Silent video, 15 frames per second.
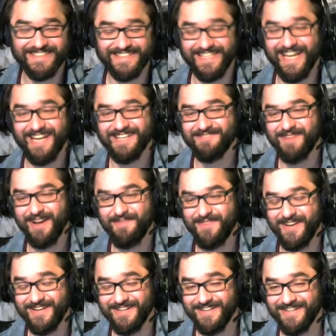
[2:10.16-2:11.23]
That is my
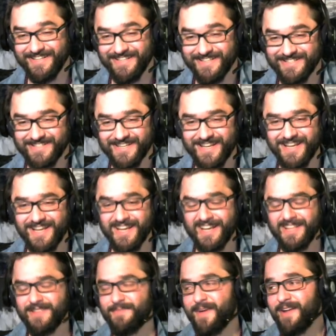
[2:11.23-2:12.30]
opinion on this.
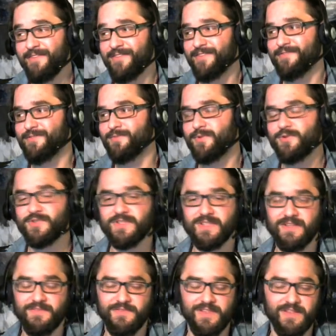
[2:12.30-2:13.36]
The benefit from losing
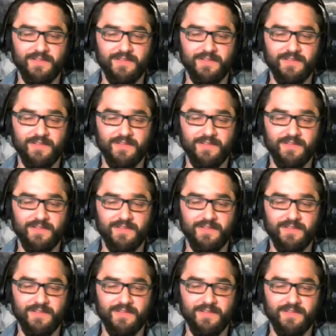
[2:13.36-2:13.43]
that